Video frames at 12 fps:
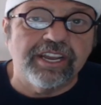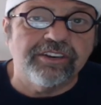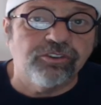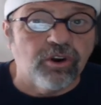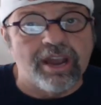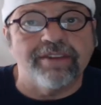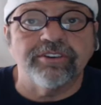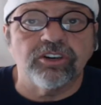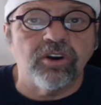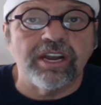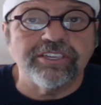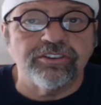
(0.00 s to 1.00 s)
I drive a
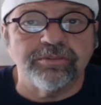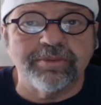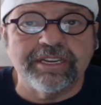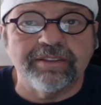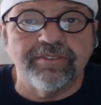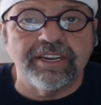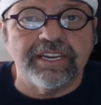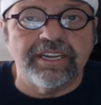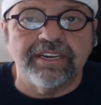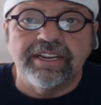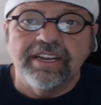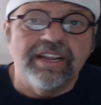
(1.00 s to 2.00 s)
Chrysler minivan.